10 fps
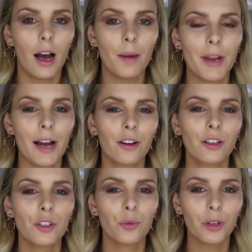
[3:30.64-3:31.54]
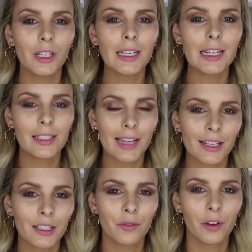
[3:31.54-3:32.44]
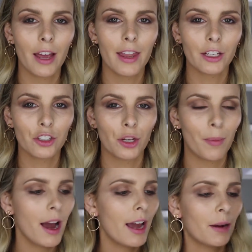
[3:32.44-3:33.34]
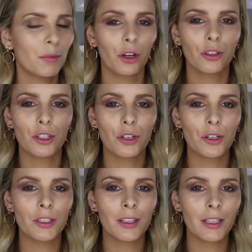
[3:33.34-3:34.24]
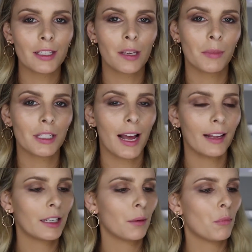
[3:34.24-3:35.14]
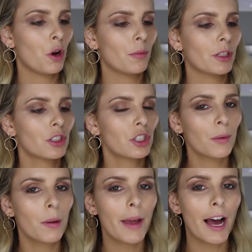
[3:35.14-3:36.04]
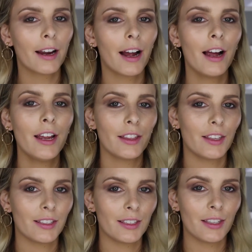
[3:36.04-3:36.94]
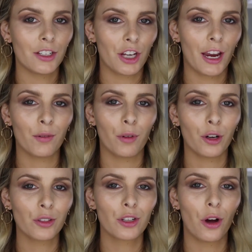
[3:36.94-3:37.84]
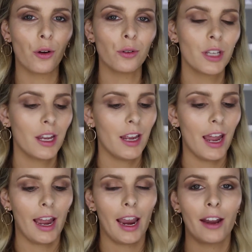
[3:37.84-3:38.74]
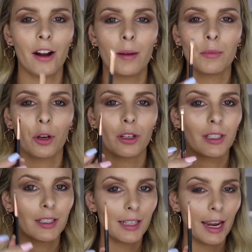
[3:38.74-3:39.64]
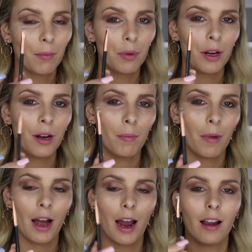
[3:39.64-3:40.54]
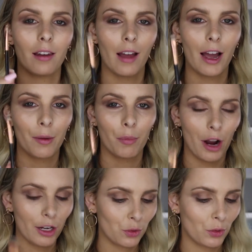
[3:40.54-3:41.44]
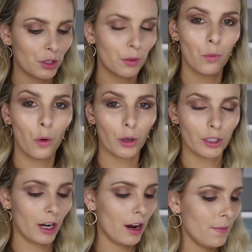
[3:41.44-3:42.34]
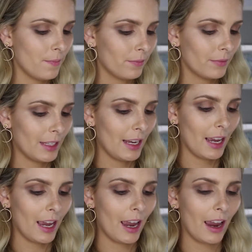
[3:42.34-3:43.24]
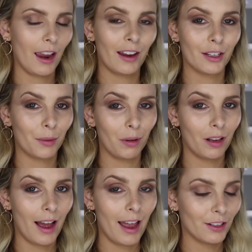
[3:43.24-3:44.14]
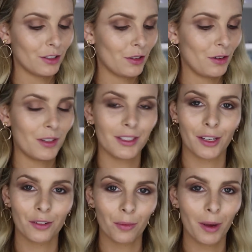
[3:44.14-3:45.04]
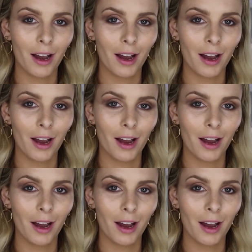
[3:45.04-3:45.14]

I'm now going to really intensify that shimmer, and I'm going to use this Metallic Moments shimmer powder. This is in the shade Rose Gold, and I'm going to dampen my liner brush with some water and apply it to the center of